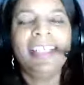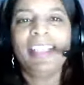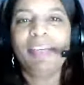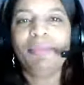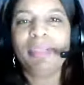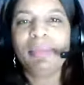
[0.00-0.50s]

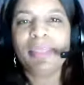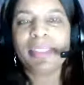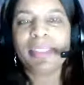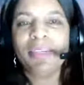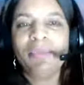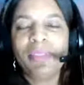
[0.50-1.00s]
that
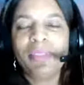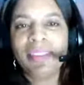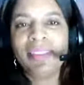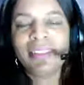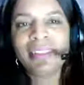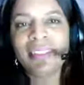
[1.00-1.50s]
website
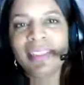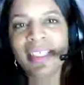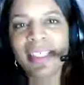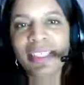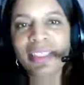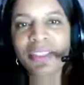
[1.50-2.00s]
was
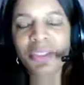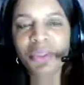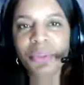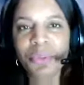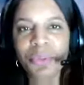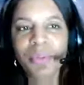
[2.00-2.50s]
designed
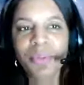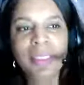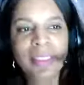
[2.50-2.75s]
to